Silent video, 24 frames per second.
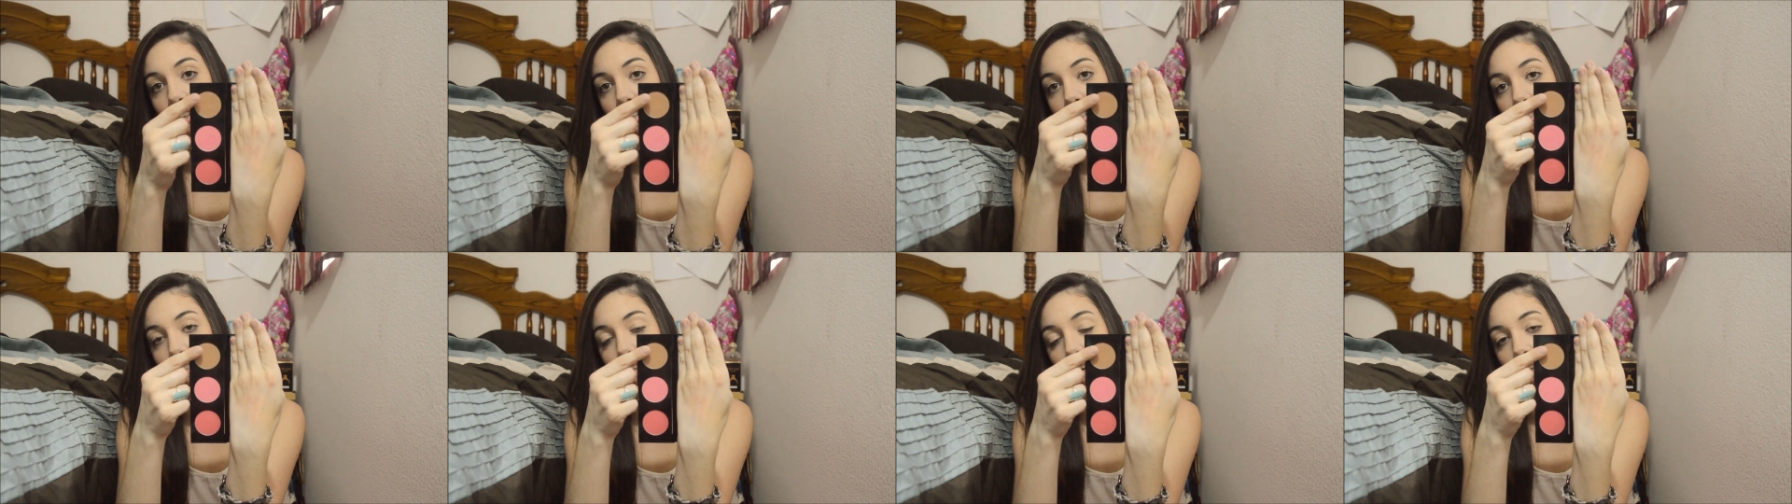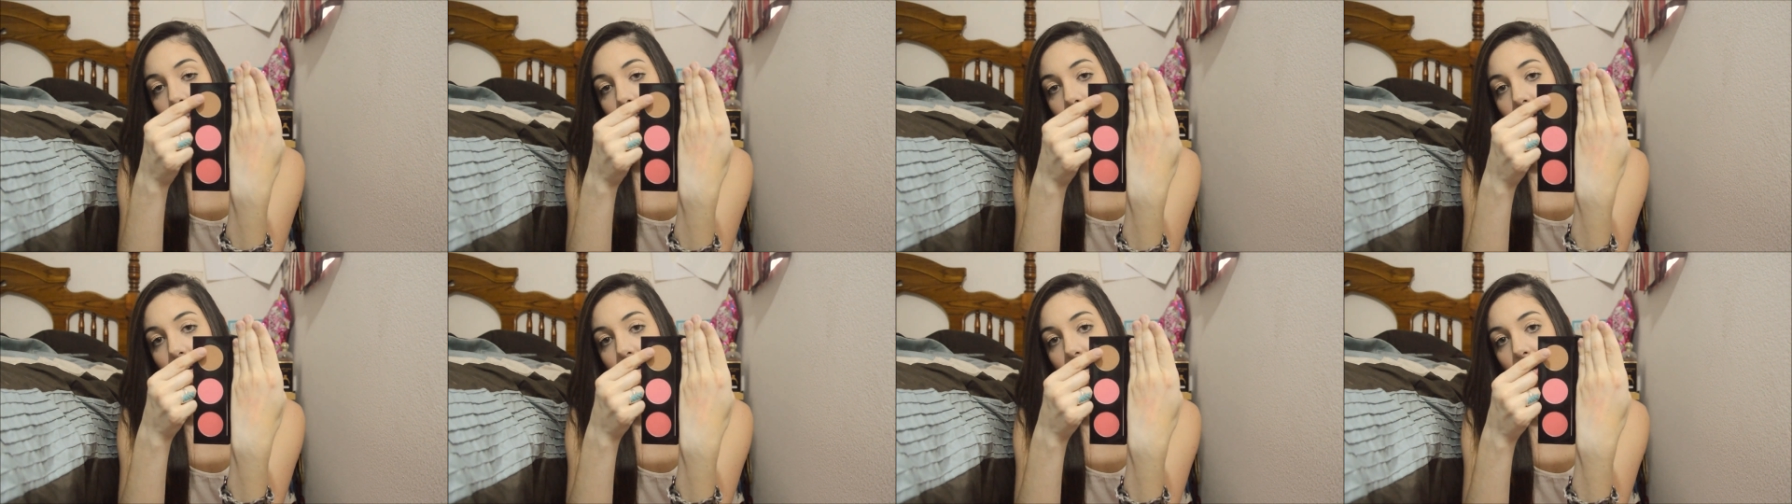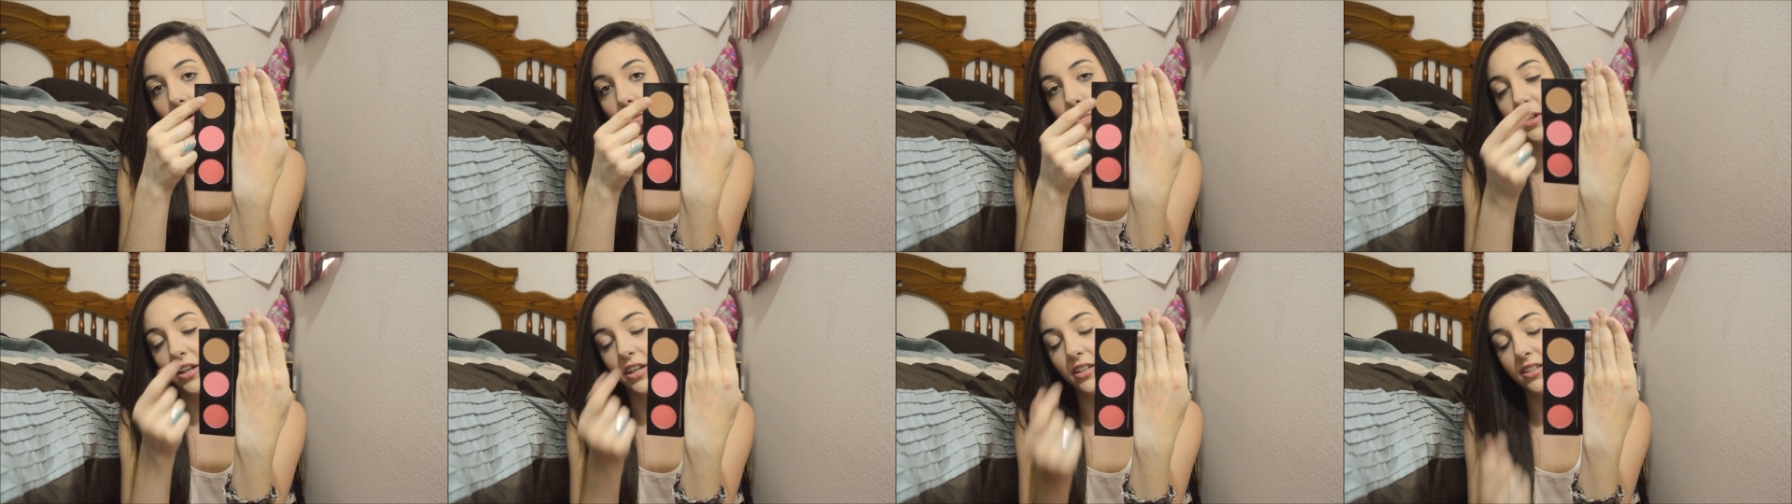this color right
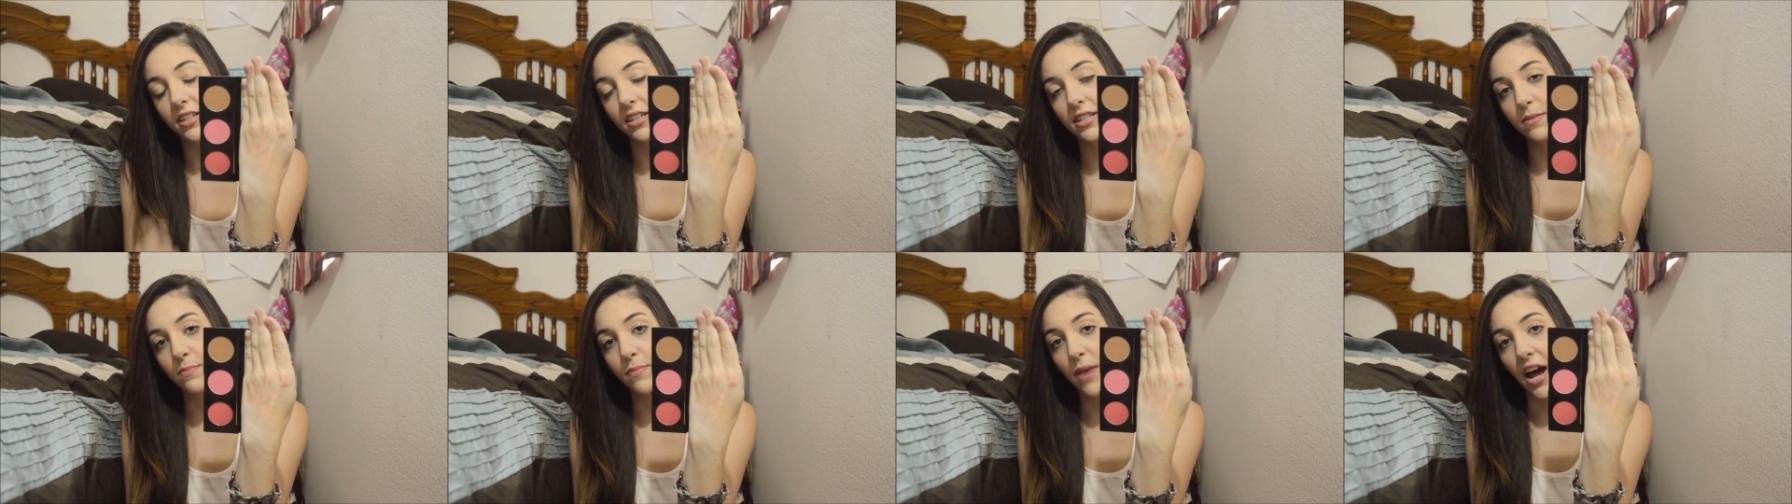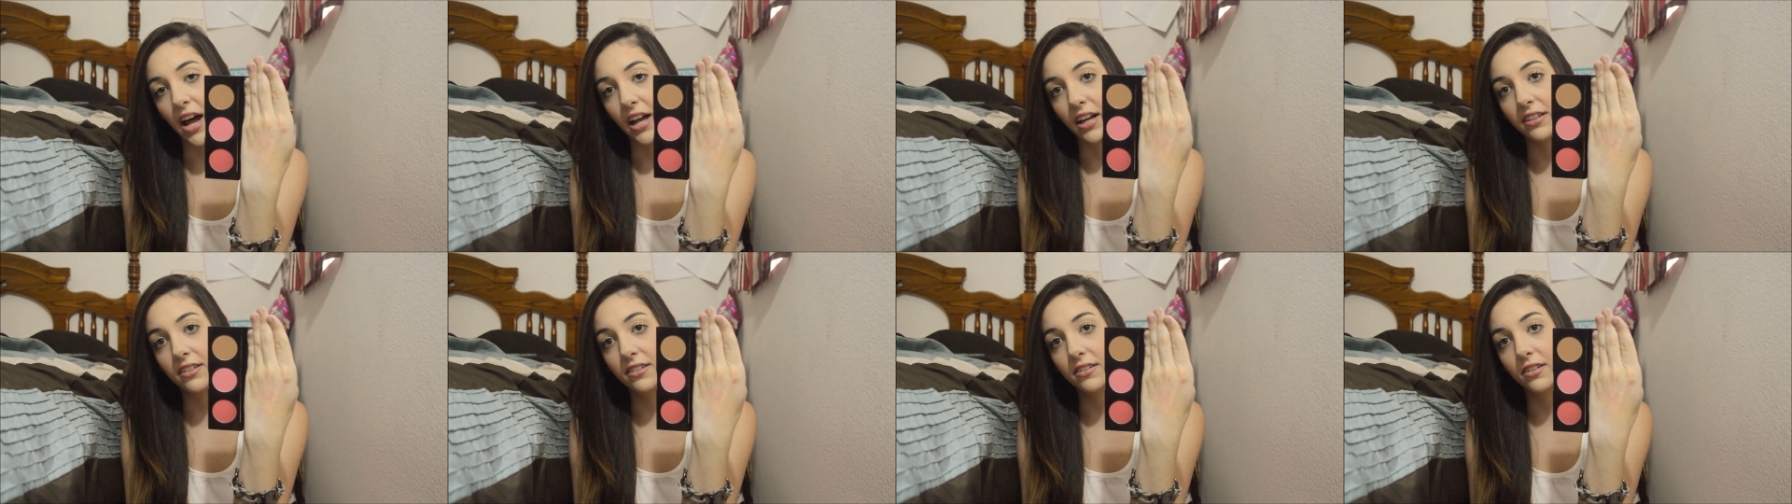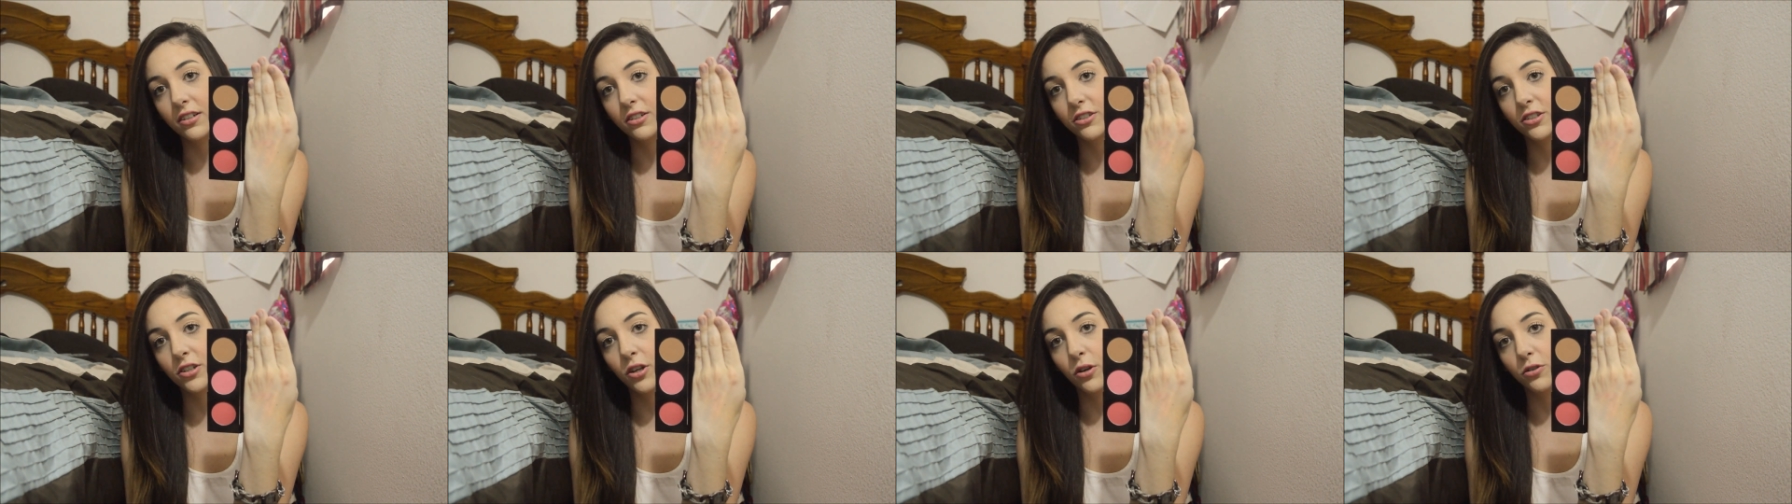here because it's matte.
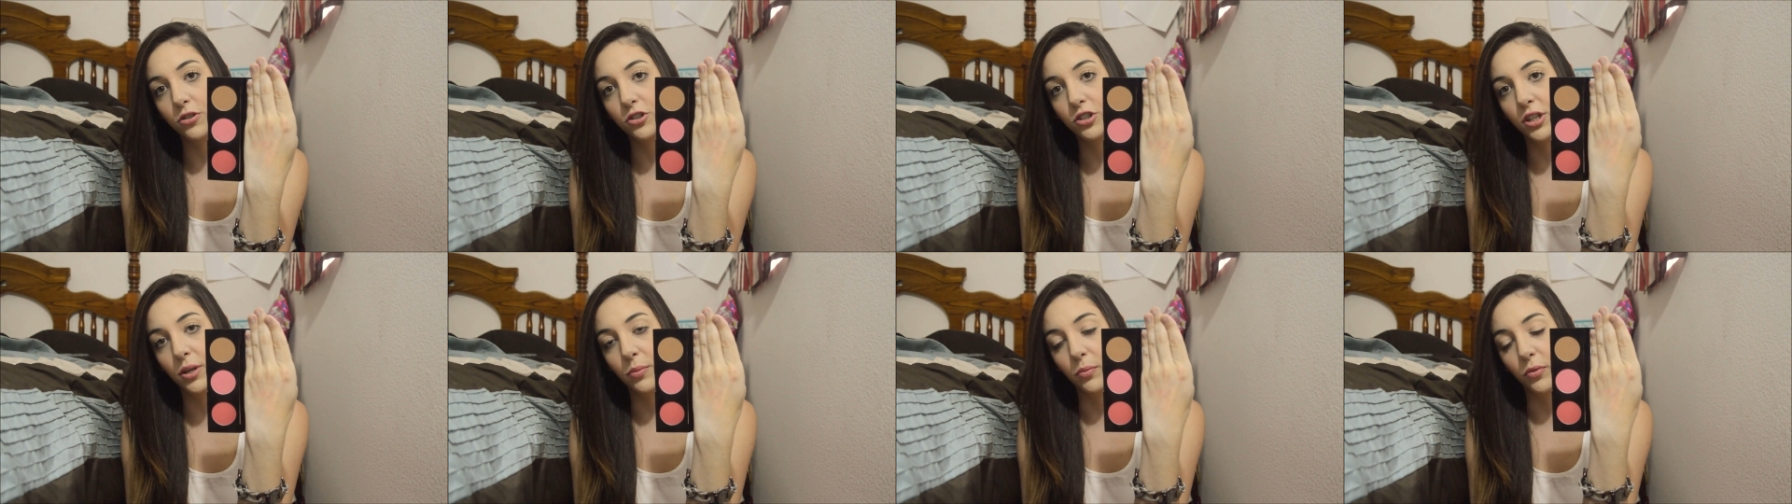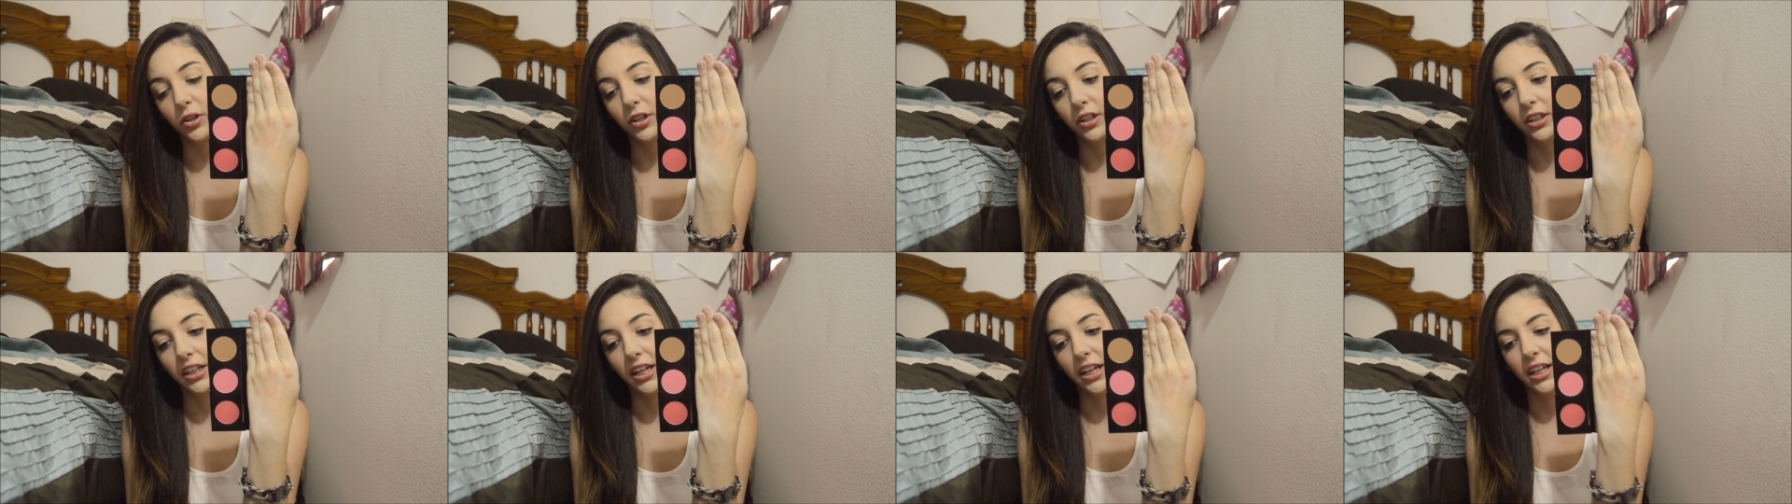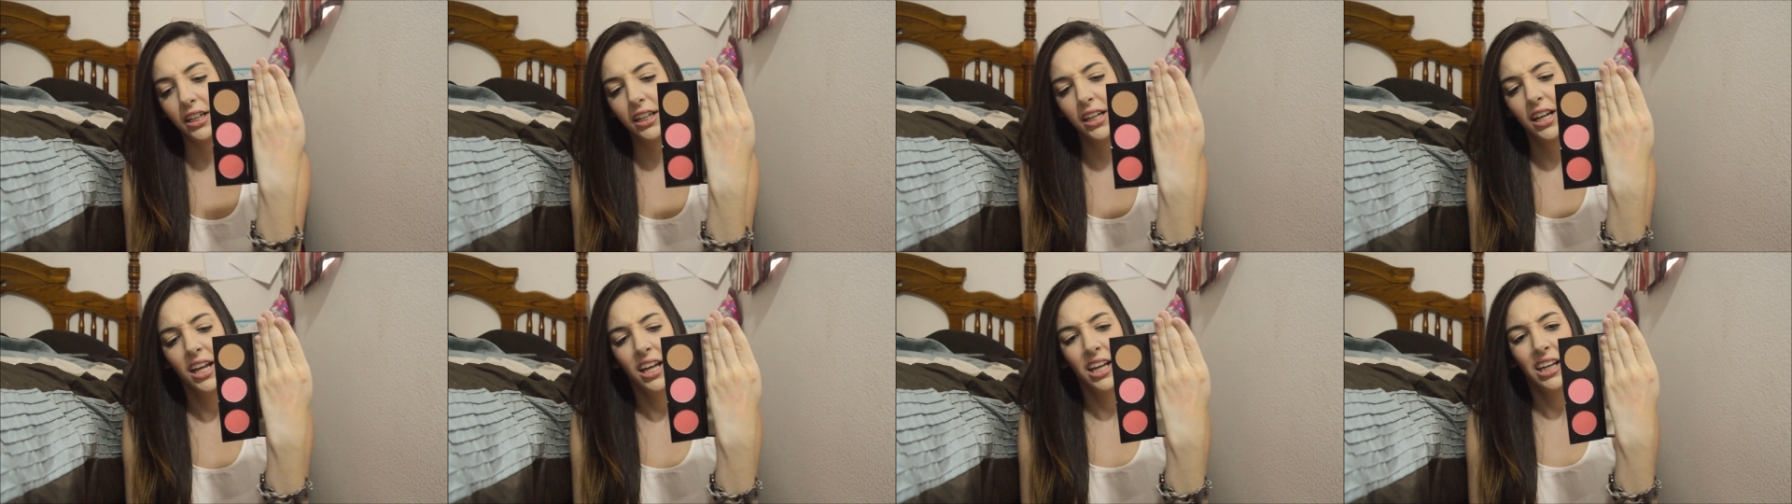There's no shimmer in it.